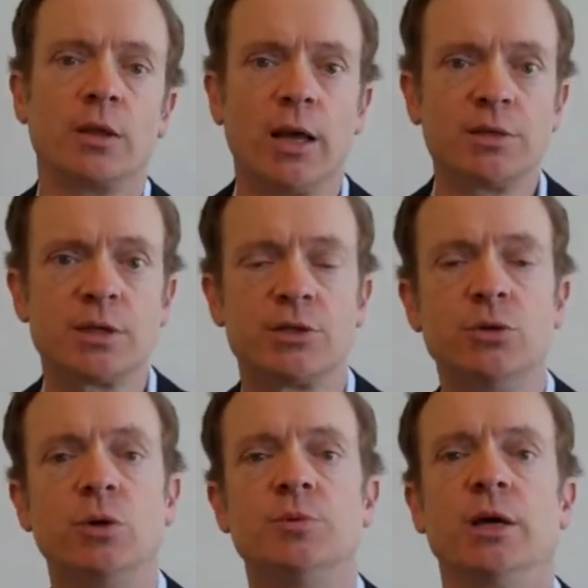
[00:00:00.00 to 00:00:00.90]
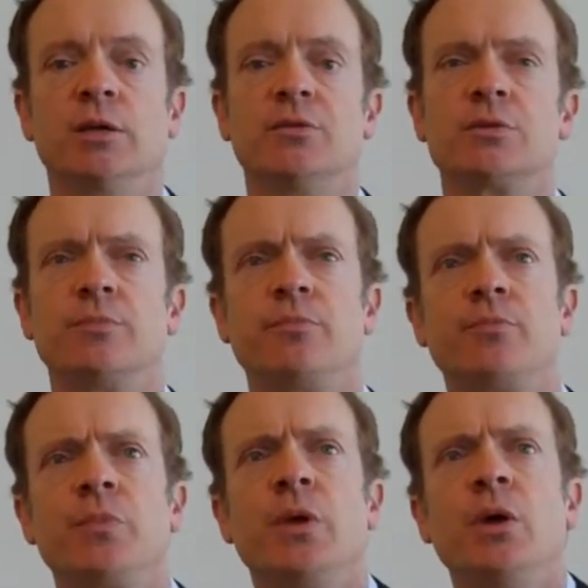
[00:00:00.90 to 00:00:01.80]
The class has two objectives.
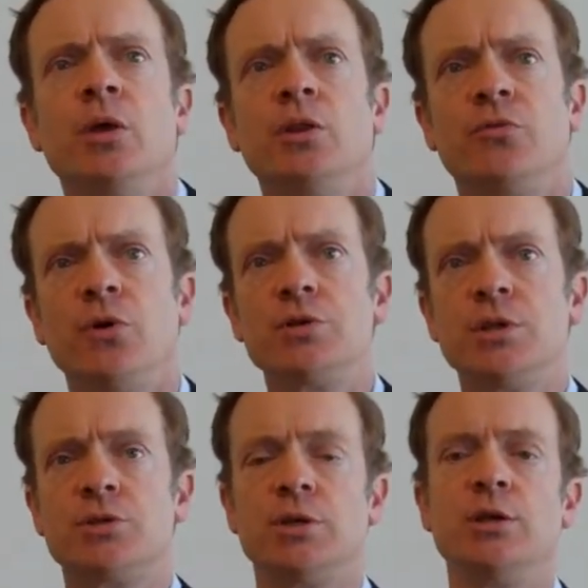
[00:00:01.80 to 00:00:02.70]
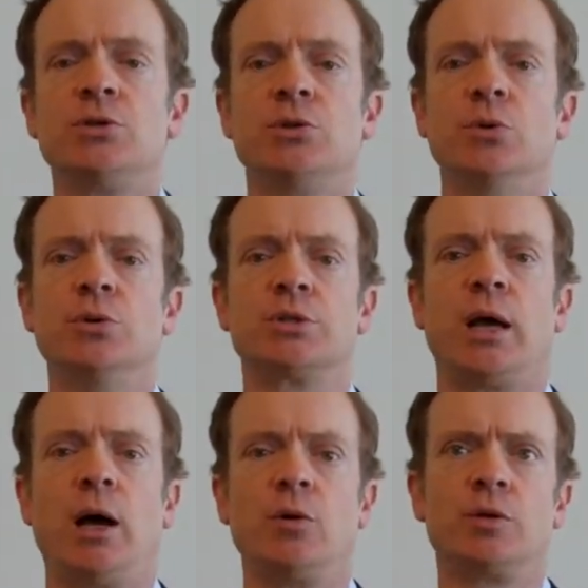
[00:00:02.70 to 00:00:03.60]
The first is to teach
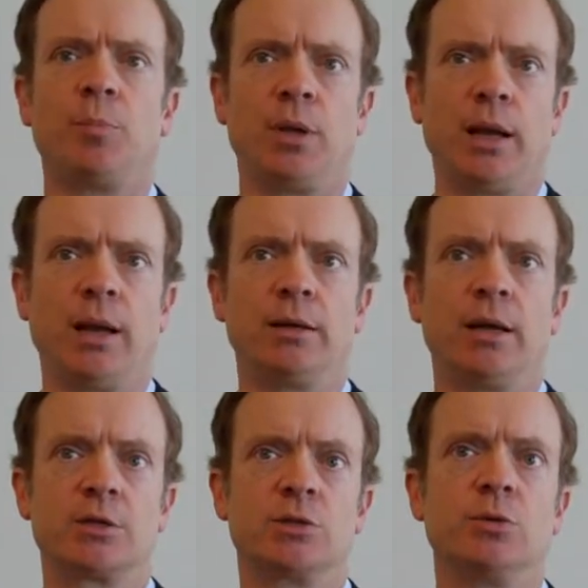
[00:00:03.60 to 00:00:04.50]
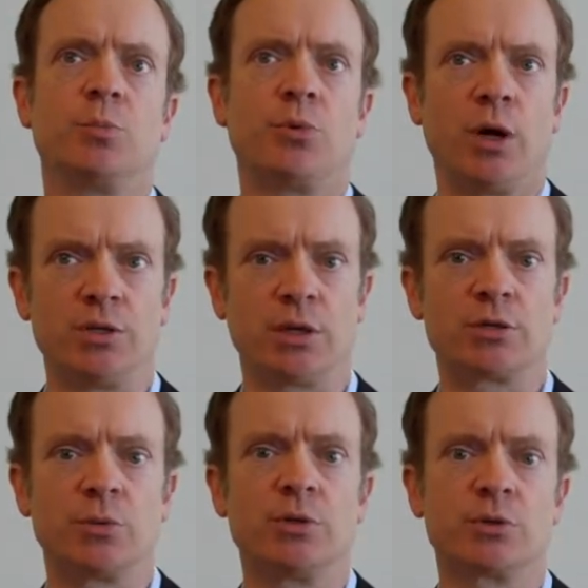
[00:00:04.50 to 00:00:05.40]
students how to plan and execute
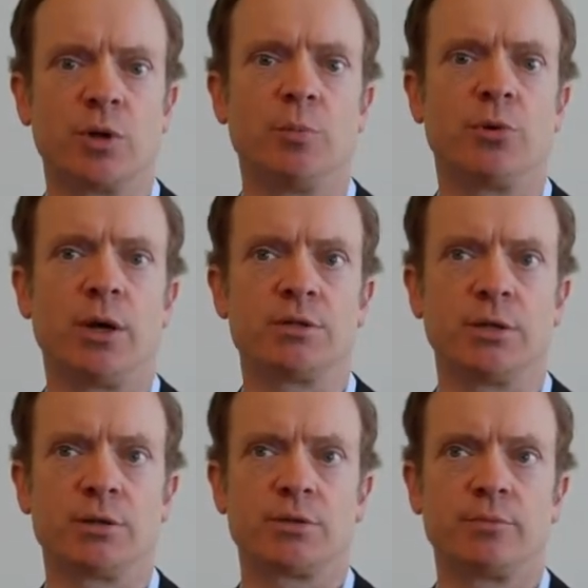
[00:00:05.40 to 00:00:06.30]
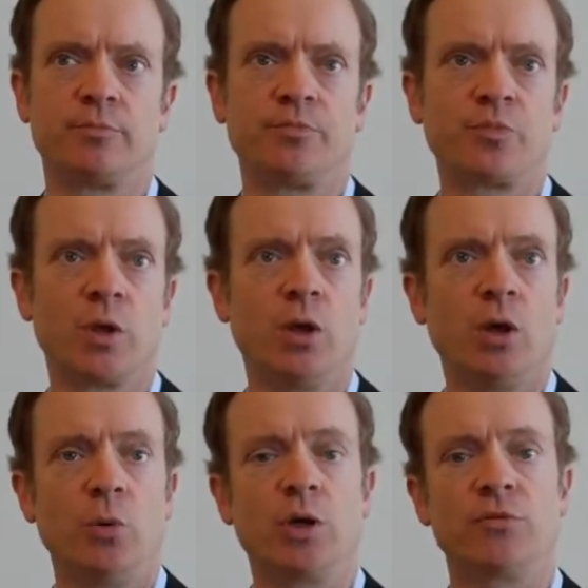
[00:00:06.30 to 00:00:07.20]
projects with the Scrum process.
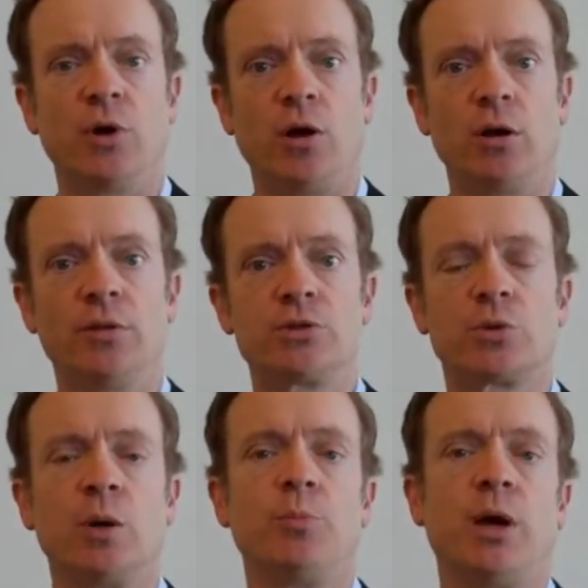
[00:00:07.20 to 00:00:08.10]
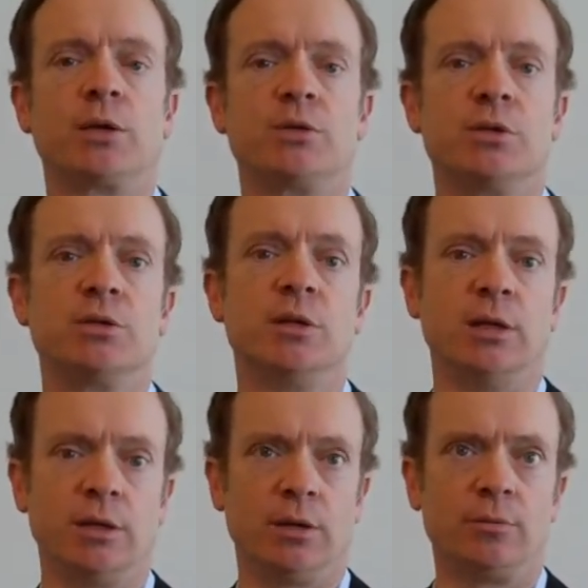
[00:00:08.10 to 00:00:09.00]
We cover all of the Scrum practices in
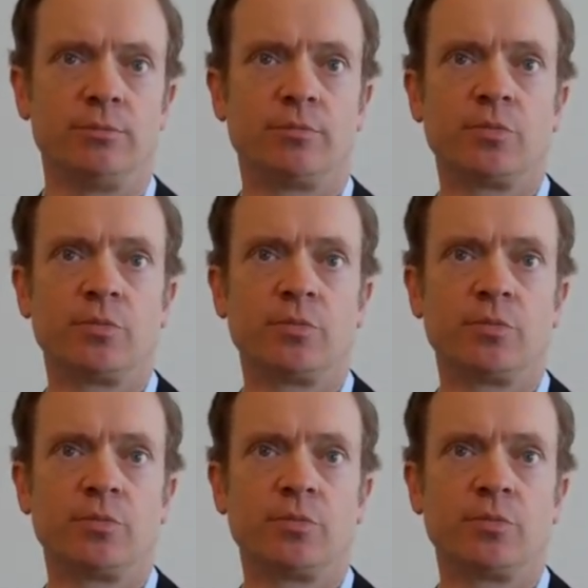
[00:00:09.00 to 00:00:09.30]
detail,